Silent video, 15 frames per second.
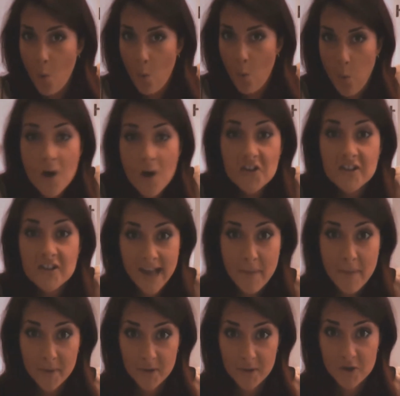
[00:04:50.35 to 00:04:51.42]
What has
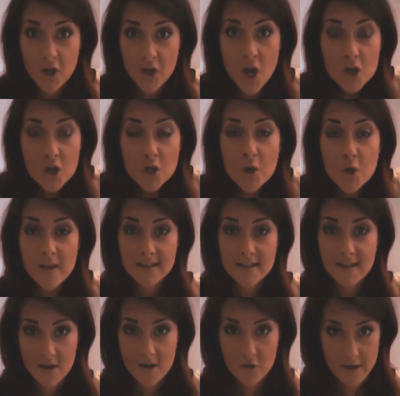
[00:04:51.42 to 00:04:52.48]
happened to this
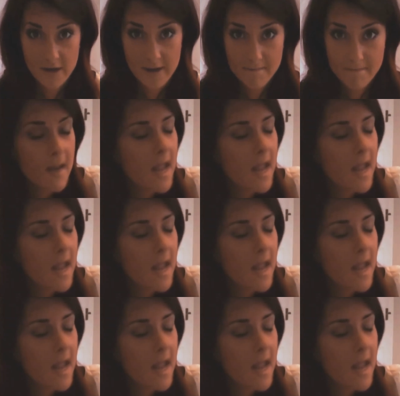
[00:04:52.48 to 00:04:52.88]
country?